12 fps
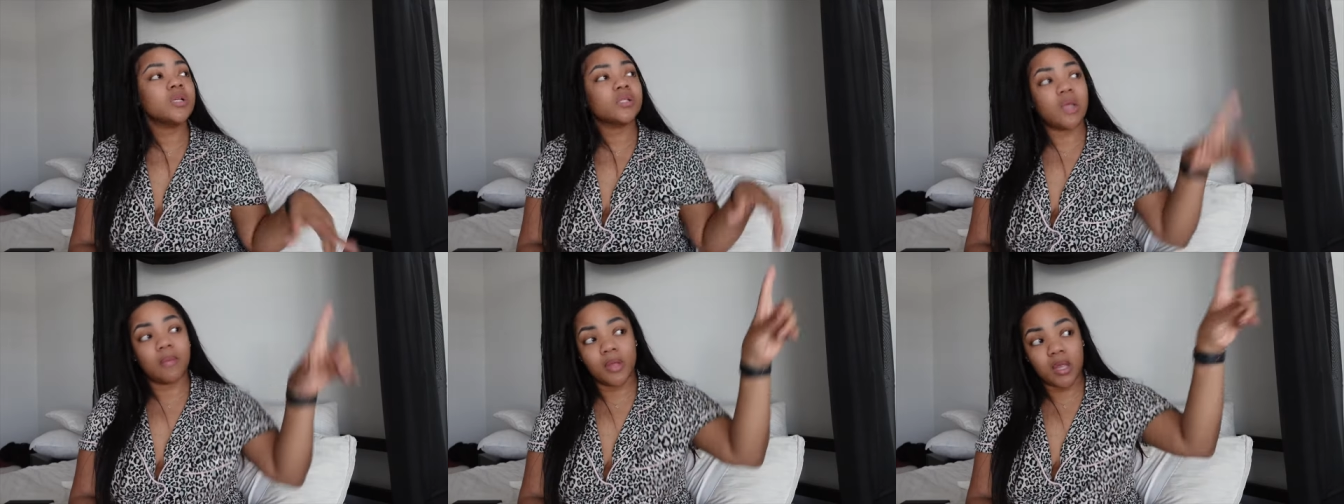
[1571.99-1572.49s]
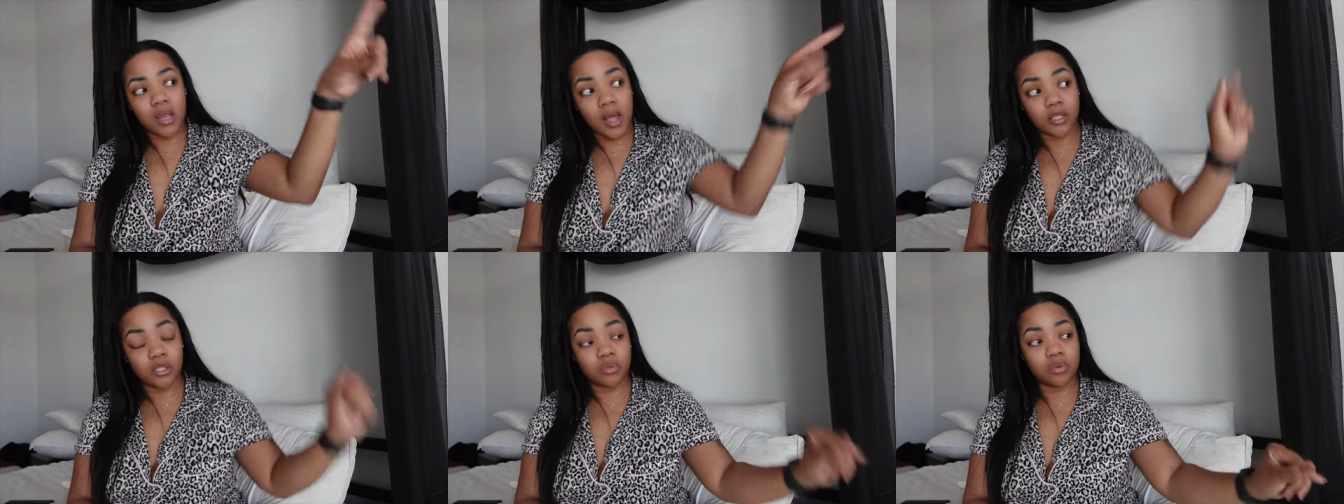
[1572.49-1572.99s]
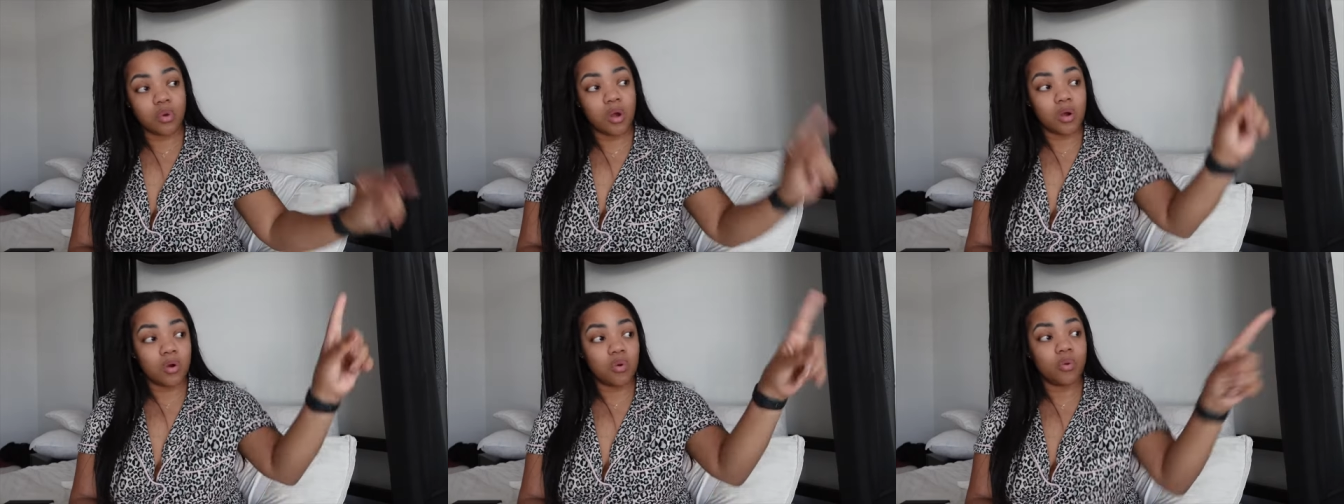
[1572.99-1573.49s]
so I'm gonna get like two
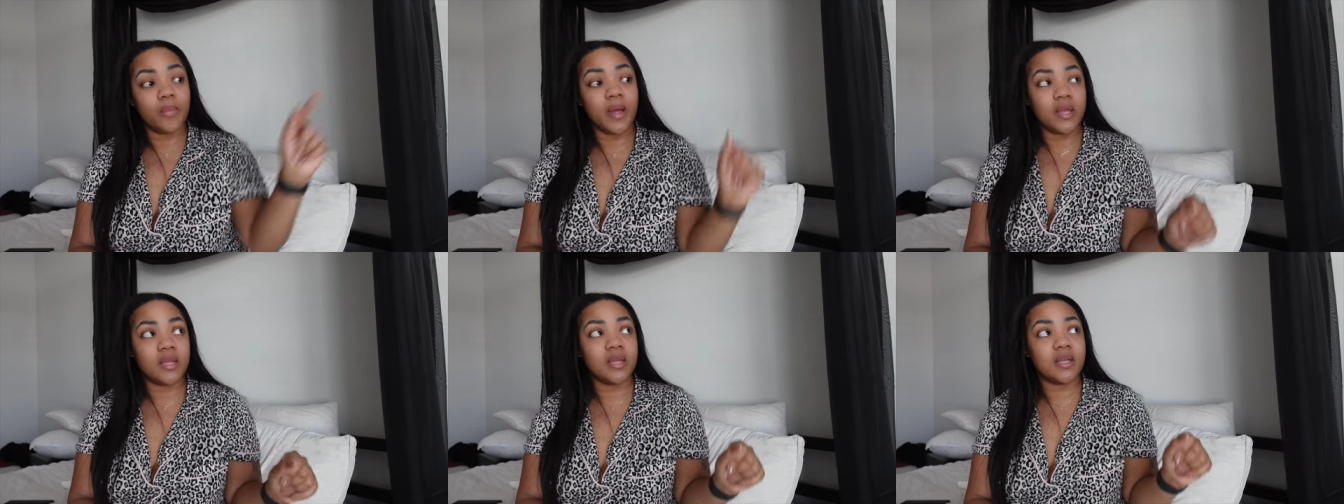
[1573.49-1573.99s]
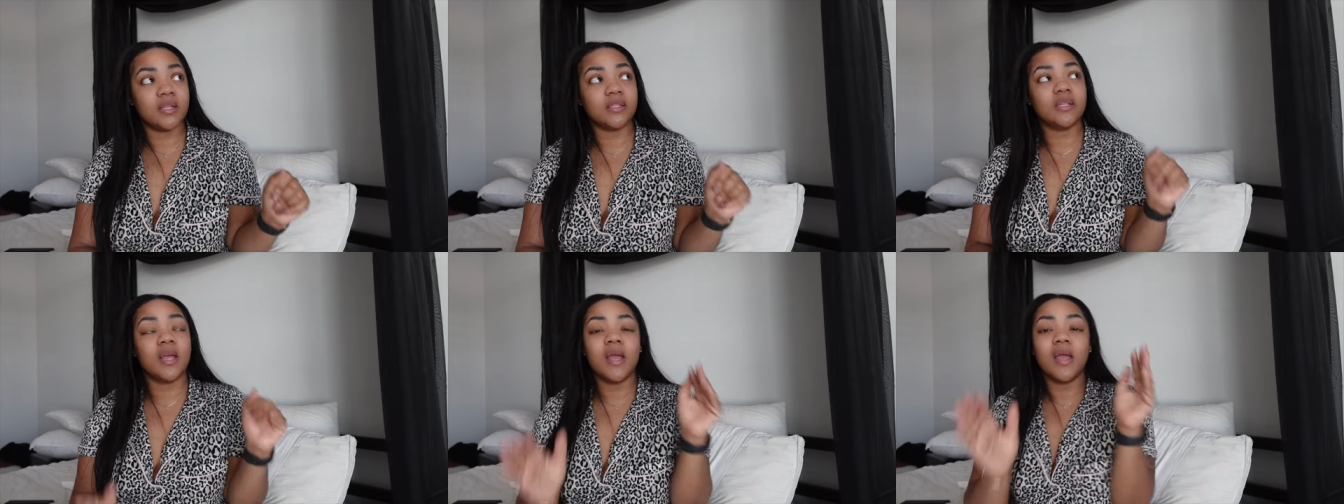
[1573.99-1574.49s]
whole paintings